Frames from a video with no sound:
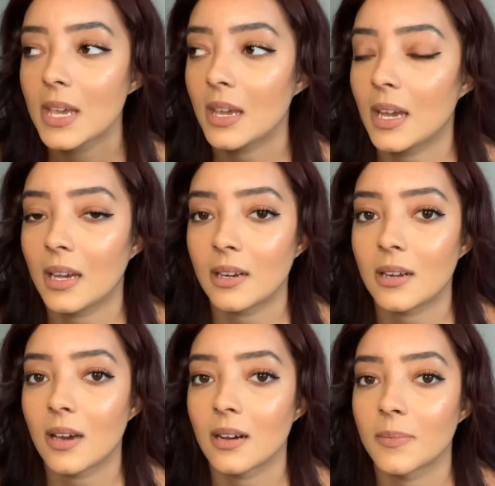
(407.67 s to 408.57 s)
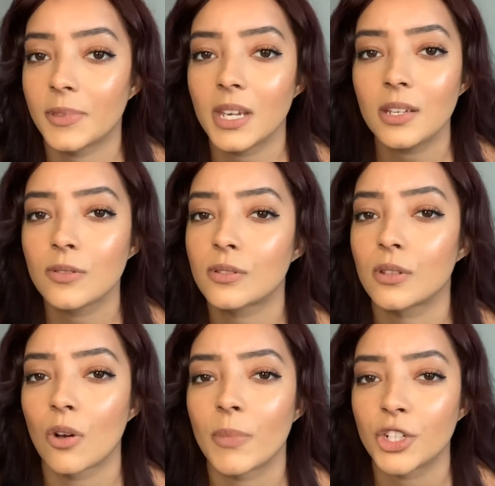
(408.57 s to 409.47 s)
And thank you
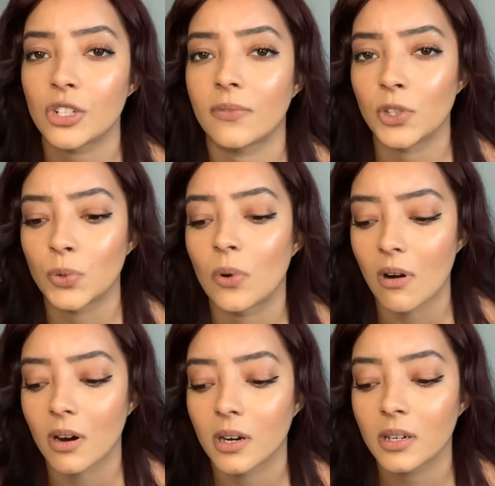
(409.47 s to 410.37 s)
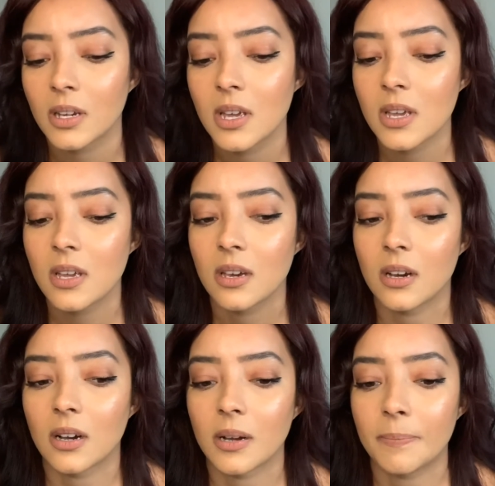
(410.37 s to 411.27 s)
so much if you are
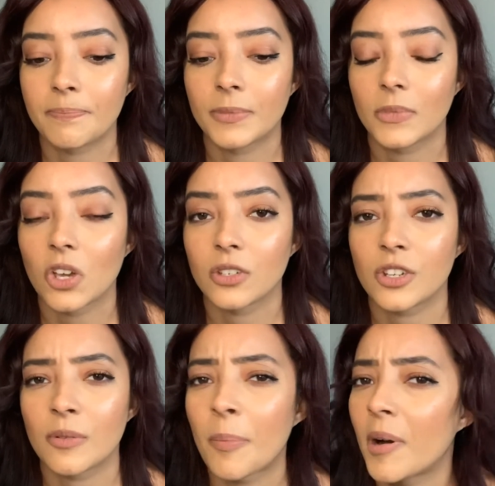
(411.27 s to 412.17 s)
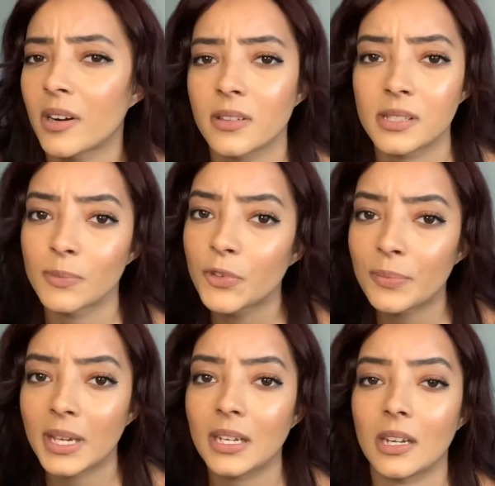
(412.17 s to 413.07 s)
a part of this
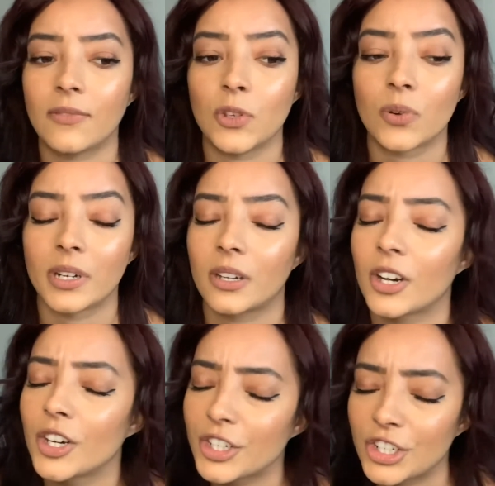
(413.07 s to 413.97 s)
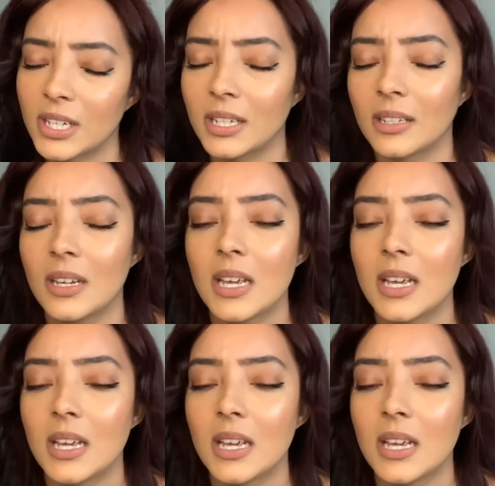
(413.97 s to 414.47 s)
movement, if you are encouraging